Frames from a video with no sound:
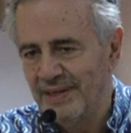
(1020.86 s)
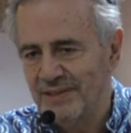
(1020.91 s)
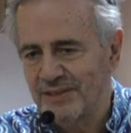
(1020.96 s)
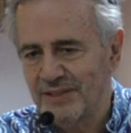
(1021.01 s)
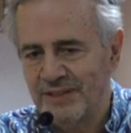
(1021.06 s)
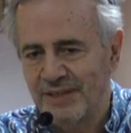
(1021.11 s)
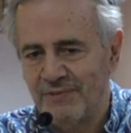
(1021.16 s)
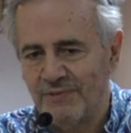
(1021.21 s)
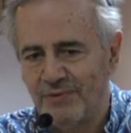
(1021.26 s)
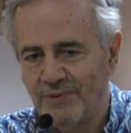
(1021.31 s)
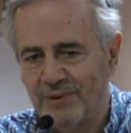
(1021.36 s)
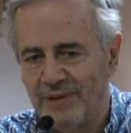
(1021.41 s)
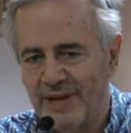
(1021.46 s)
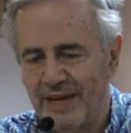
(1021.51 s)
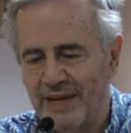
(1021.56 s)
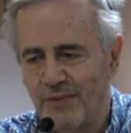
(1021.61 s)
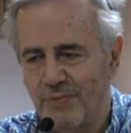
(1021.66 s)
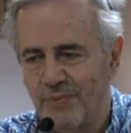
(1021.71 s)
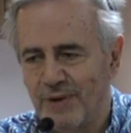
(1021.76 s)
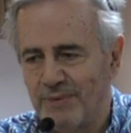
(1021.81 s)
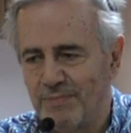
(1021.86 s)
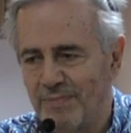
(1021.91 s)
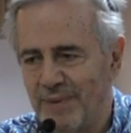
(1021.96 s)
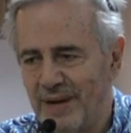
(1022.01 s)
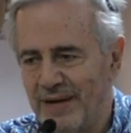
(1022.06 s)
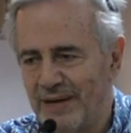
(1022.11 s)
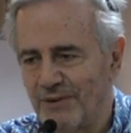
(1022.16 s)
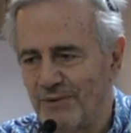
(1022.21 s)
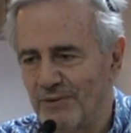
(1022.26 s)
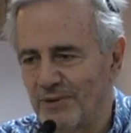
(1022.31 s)
as, if you like, one
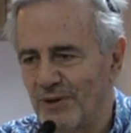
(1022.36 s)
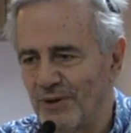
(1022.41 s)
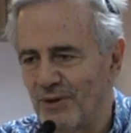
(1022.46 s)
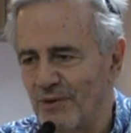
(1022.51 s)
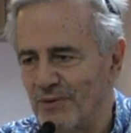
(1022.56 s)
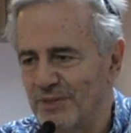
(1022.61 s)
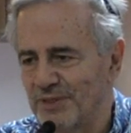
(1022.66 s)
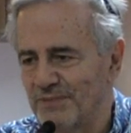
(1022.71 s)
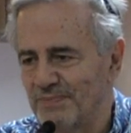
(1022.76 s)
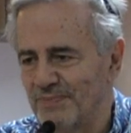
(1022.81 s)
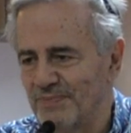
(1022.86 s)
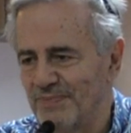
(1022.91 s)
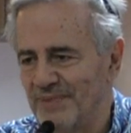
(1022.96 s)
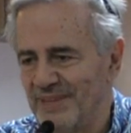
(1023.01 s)
microcosm,